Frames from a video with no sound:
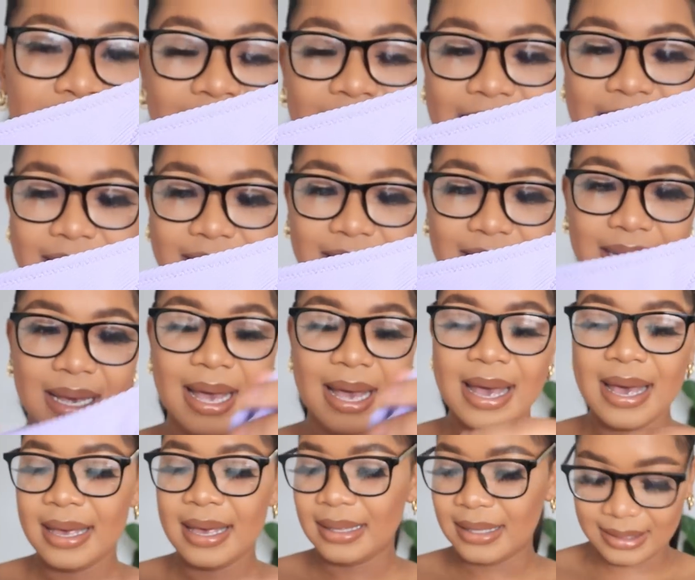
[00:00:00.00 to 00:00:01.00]
you guys.
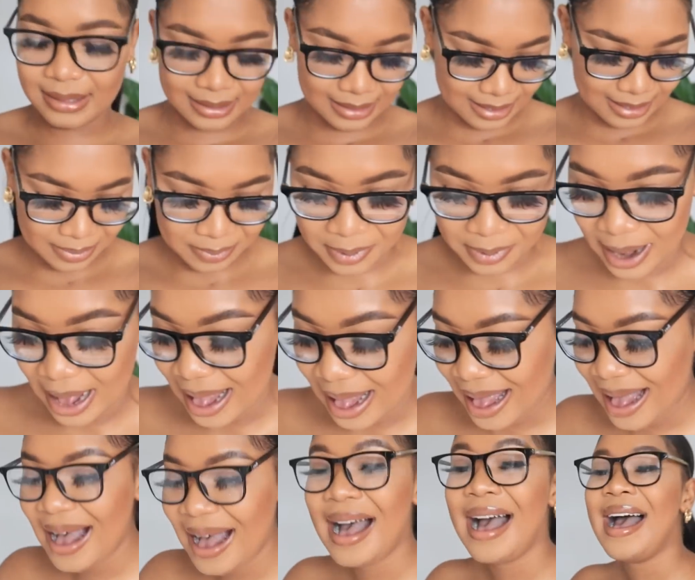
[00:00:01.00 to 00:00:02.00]
This is the
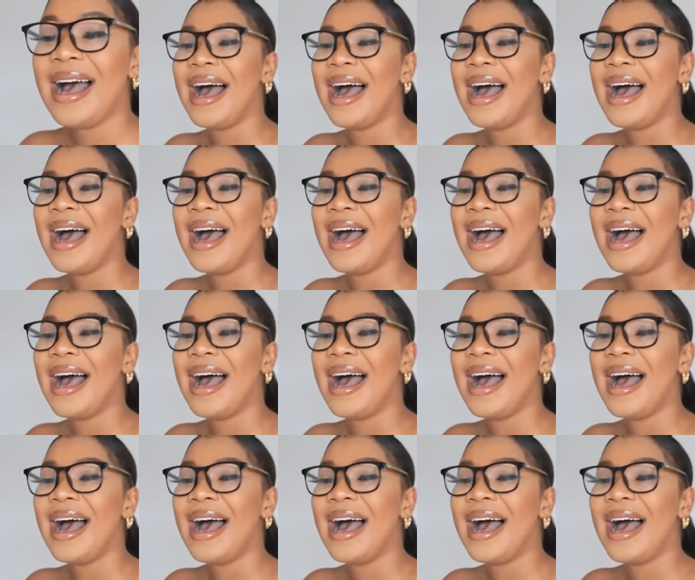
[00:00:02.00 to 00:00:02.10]
bra.